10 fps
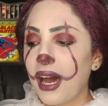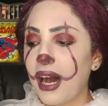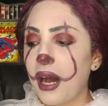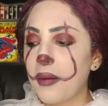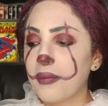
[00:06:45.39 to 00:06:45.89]

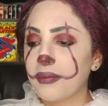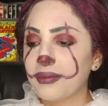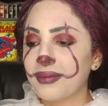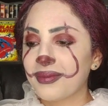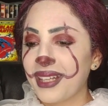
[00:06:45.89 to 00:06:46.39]
And
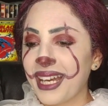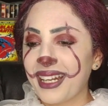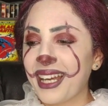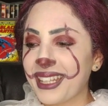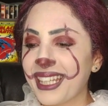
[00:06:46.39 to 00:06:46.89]

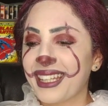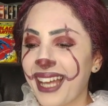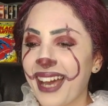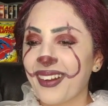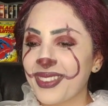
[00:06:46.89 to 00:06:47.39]
I think
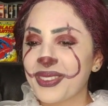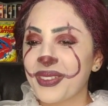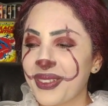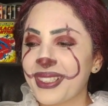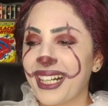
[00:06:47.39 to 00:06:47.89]
the adults
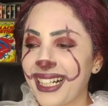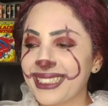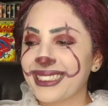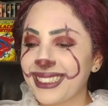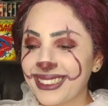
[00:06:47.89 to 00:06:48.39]
were well
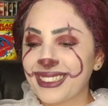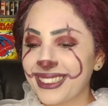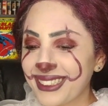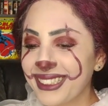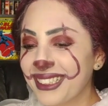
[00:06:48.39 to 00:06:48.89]
casted
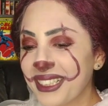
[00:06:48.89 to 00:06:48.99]
too.